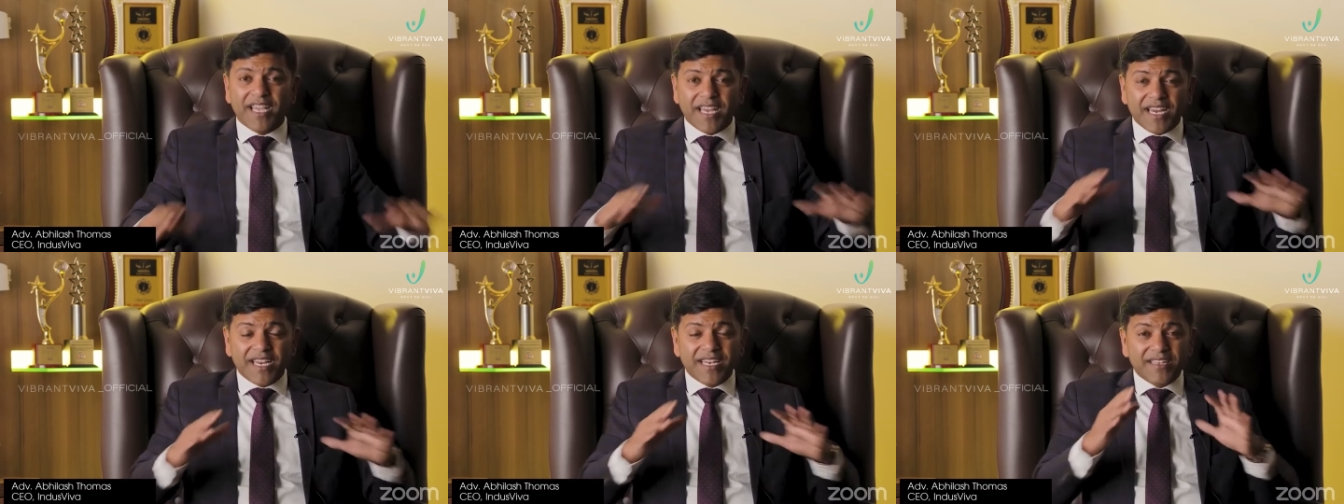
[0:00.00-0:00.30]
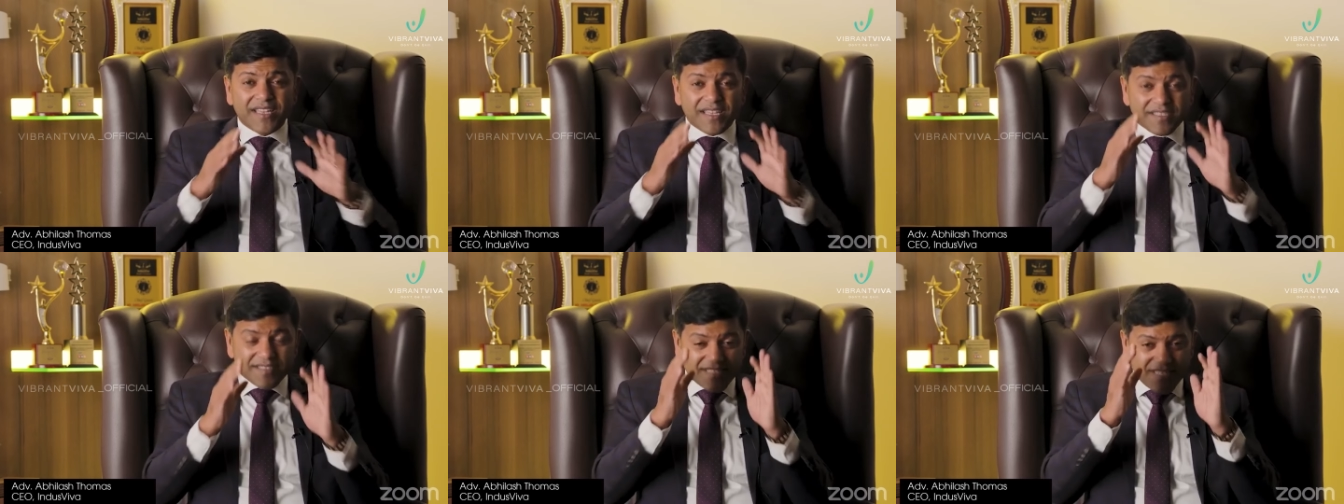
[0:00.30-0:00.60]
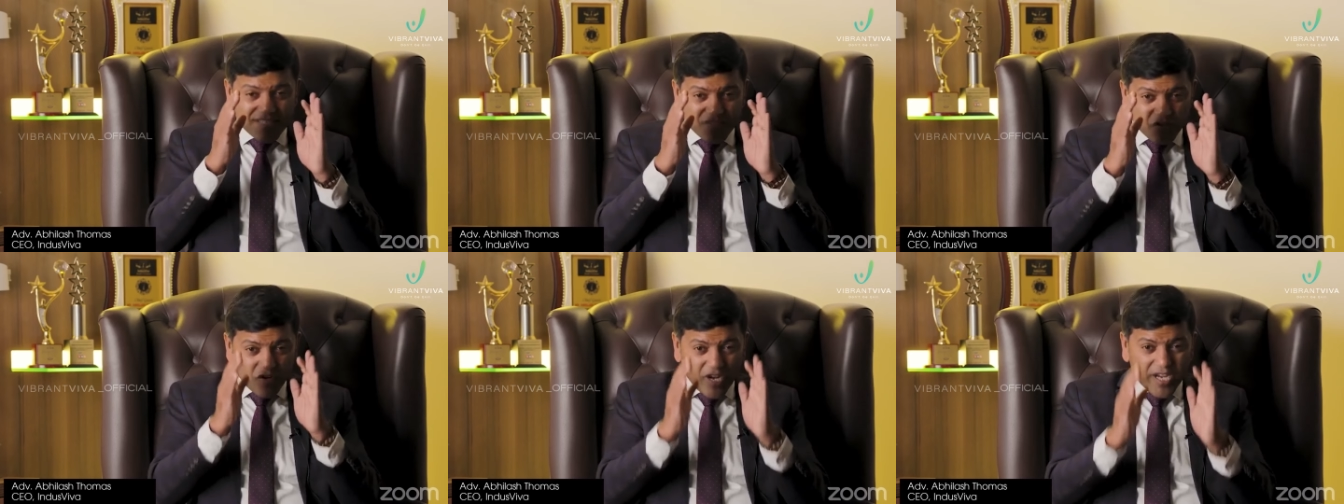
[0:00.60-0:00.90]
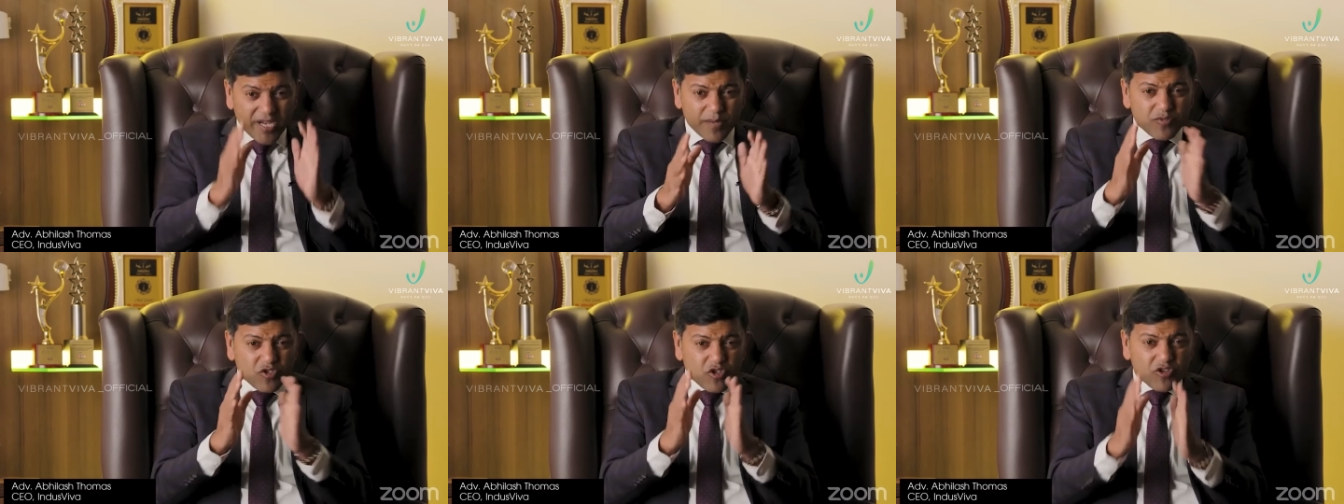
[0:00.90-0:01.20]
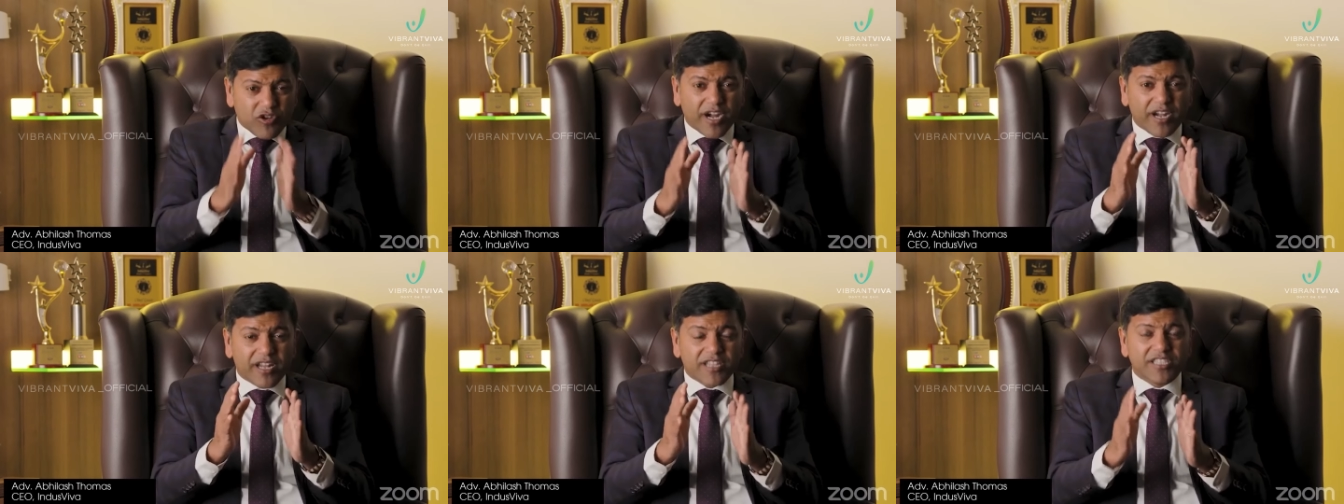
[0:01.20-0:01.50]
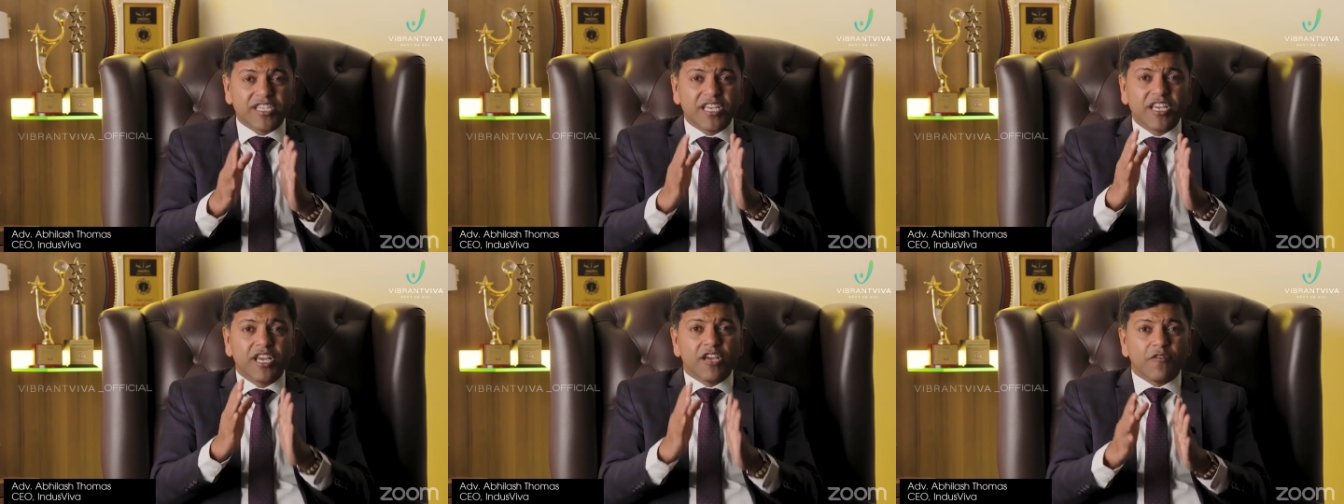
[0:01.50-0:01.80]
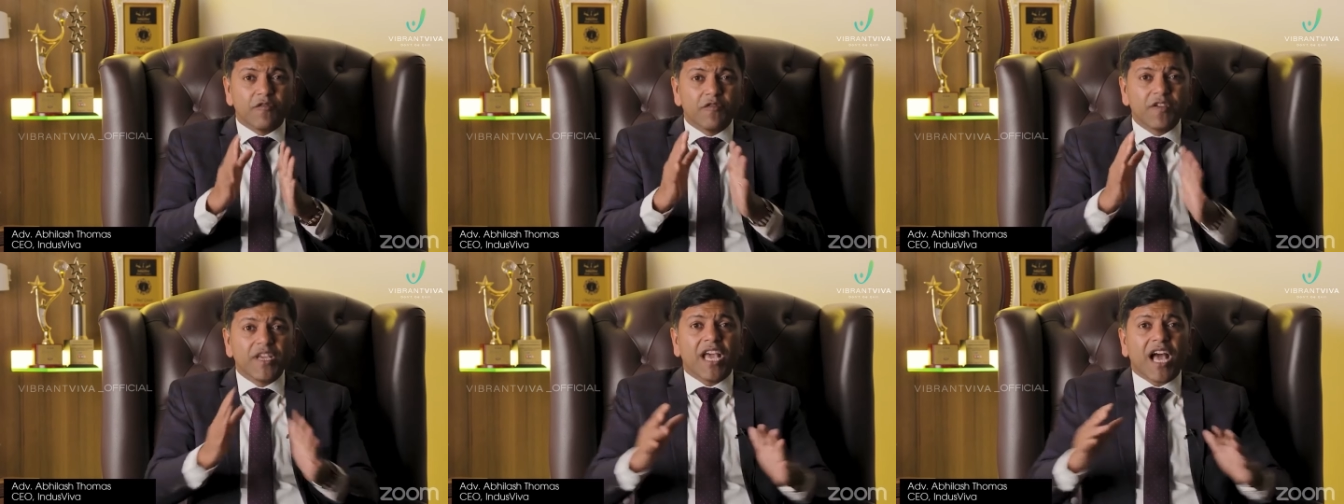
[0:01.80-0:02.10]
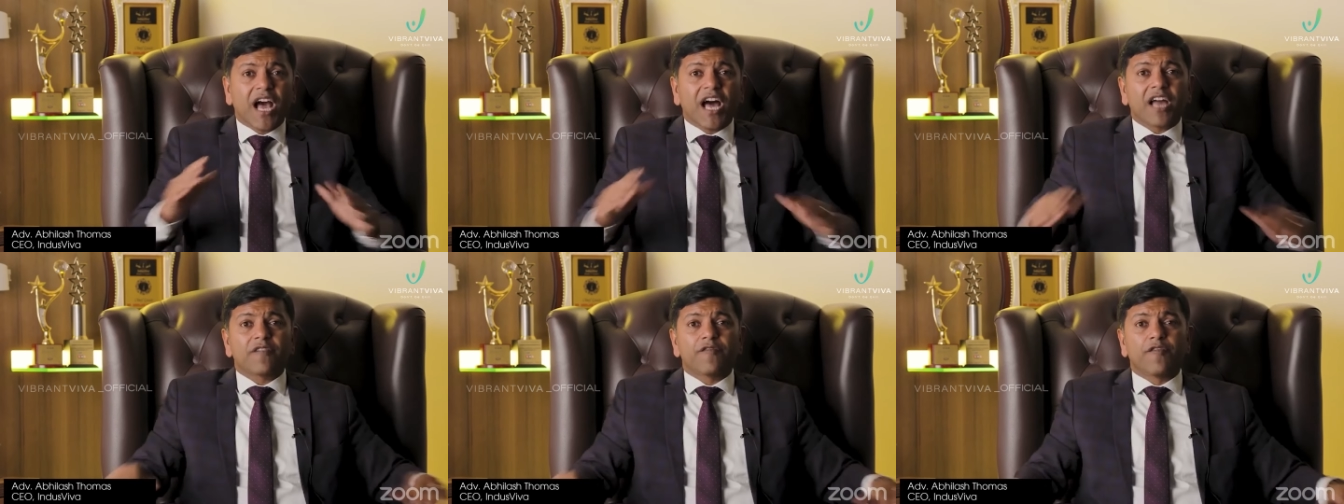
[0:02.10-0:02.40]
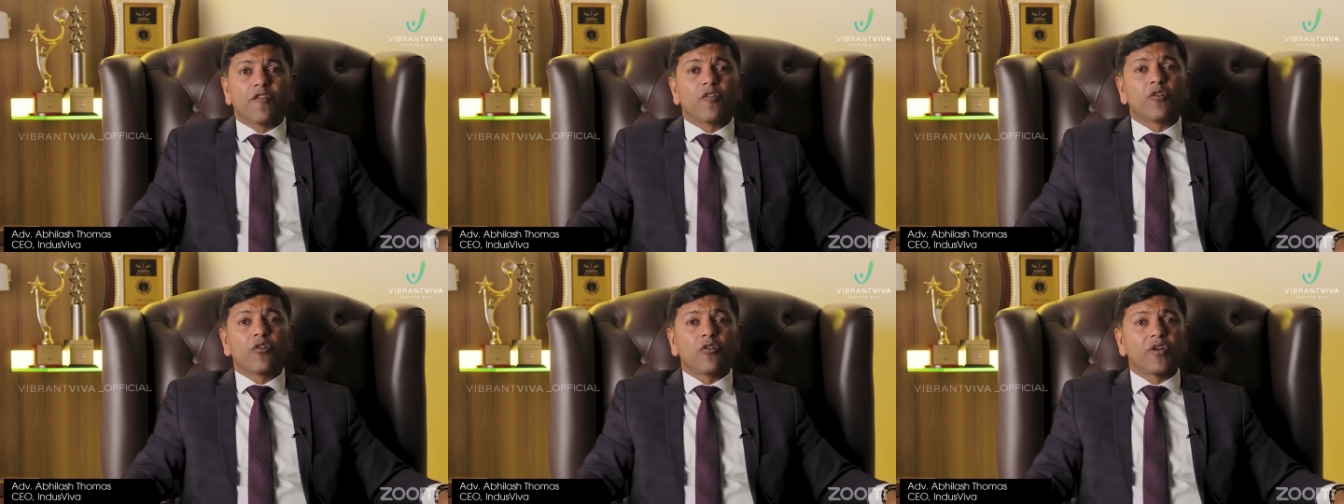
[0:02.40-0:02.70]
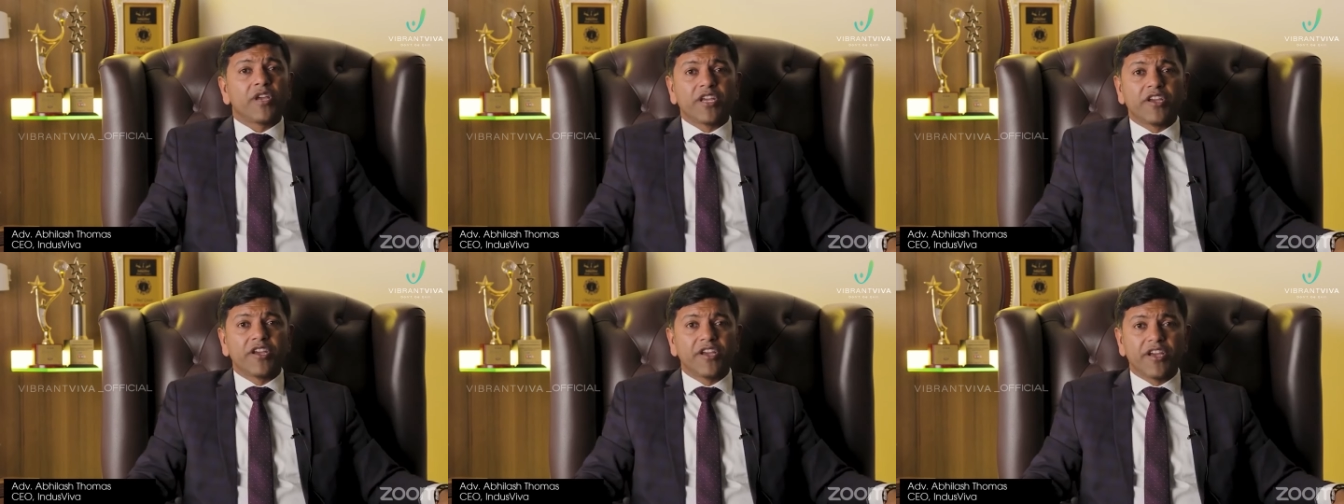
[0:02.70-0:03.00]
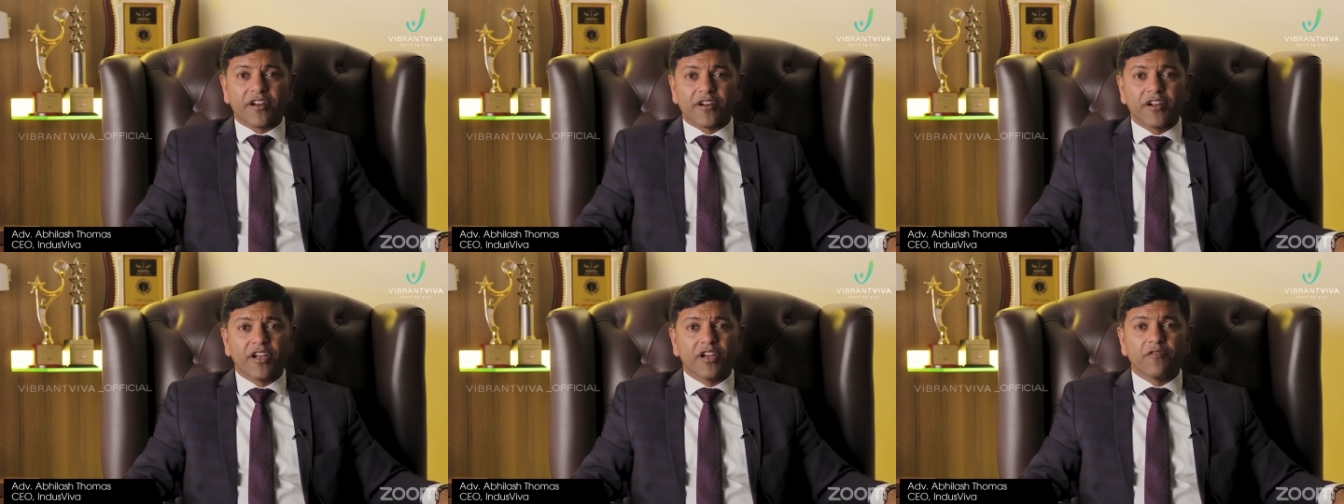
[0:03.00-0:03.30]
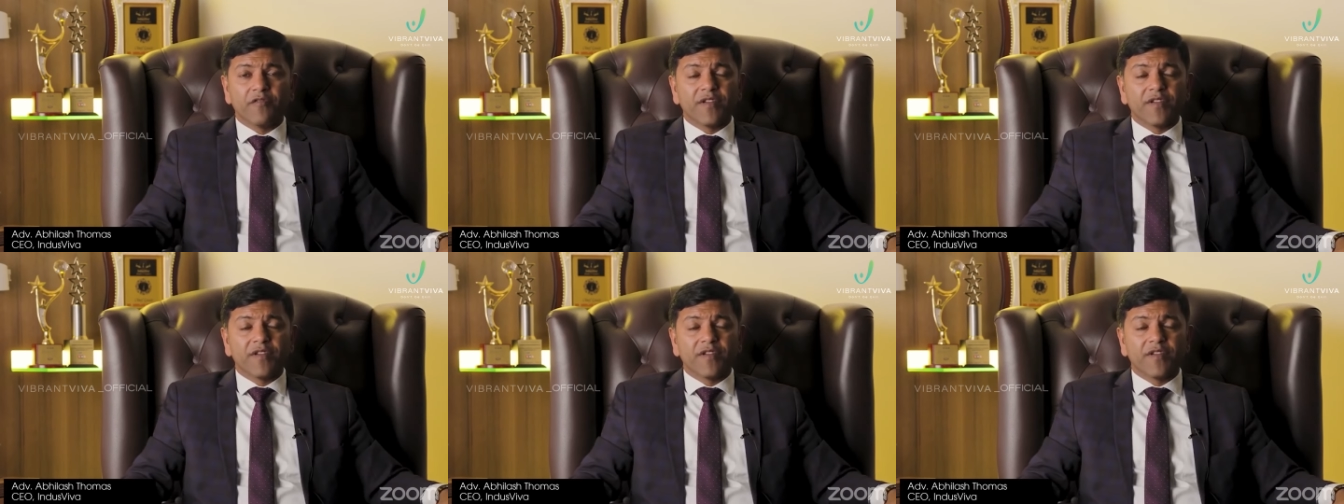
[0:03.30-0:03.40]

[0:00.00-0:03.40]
In the, the same strategy we are following here.